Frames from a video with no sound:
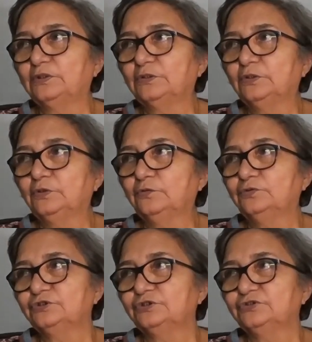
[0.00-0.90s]

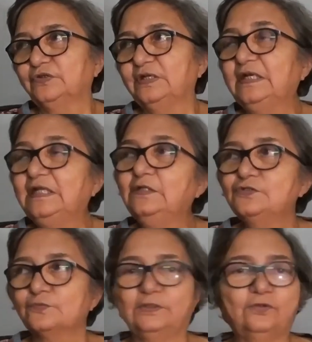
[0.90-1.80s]
neurosurgery deals
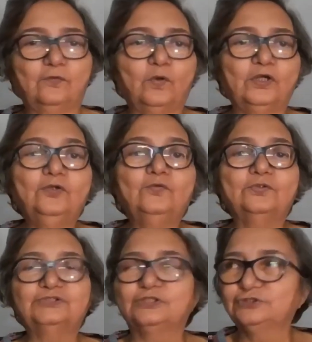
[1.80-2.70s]
with or what
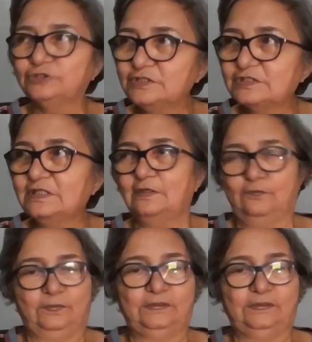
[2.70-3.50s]
neurosurgeons deal.